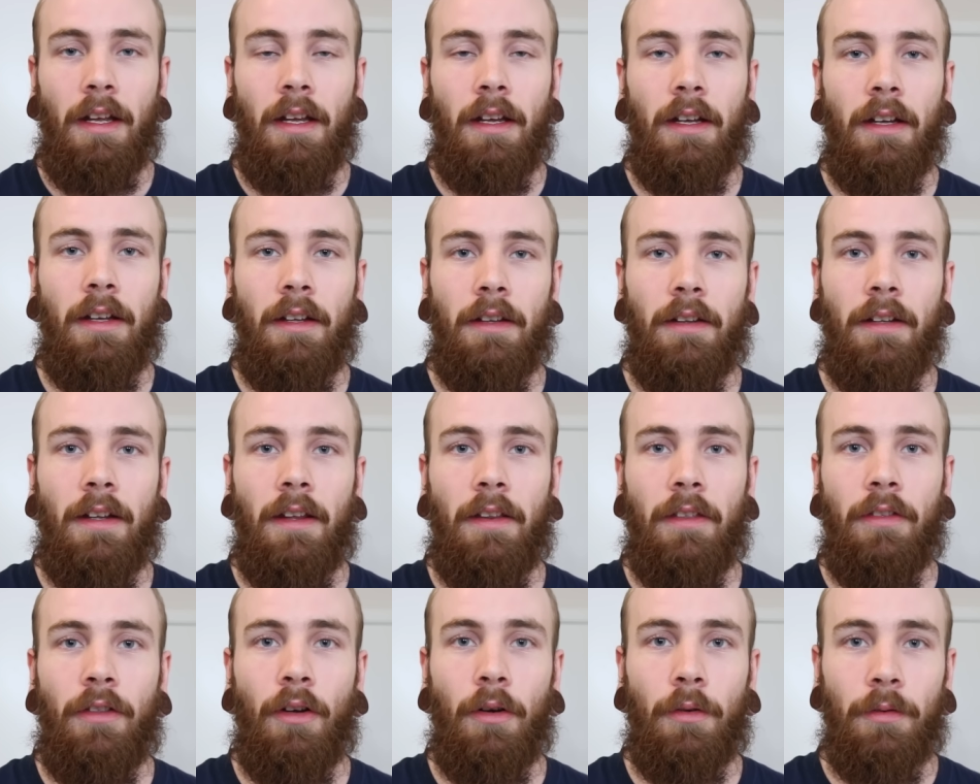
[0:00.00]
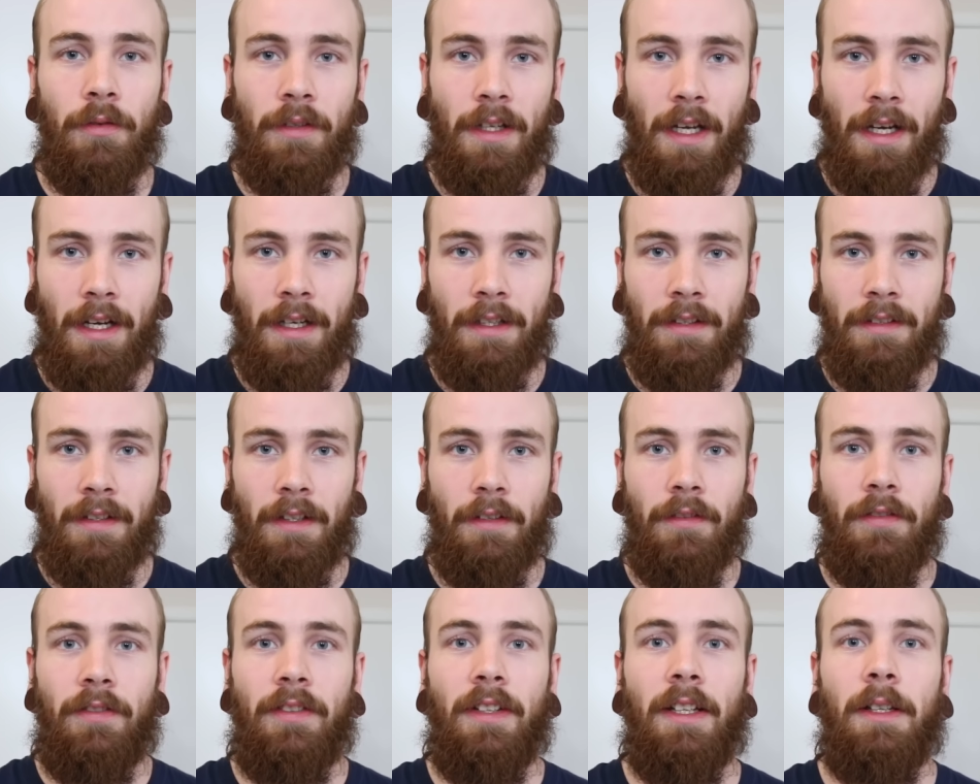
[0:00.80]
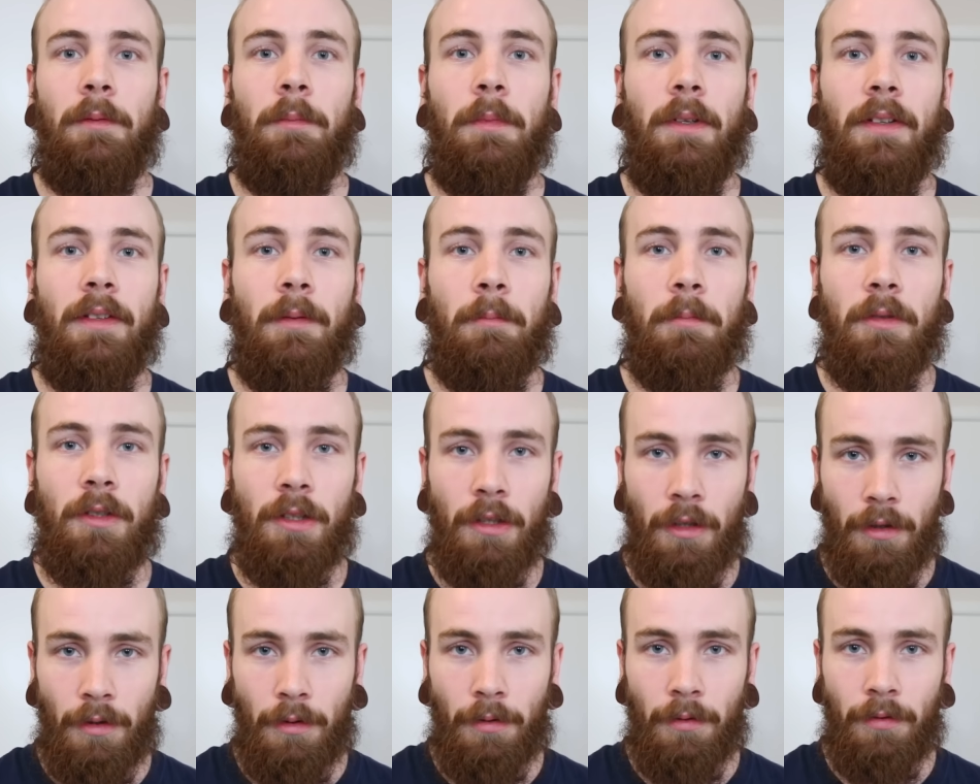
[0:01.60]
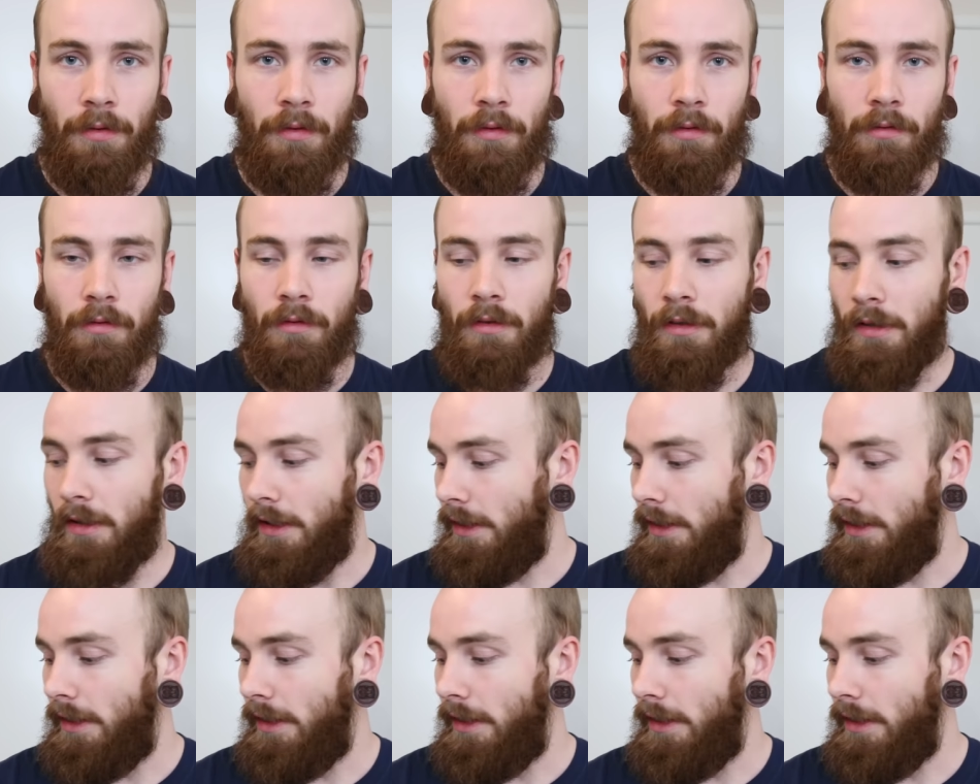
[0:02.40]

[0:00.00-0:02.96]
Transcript: and those guys have sent me some clothes,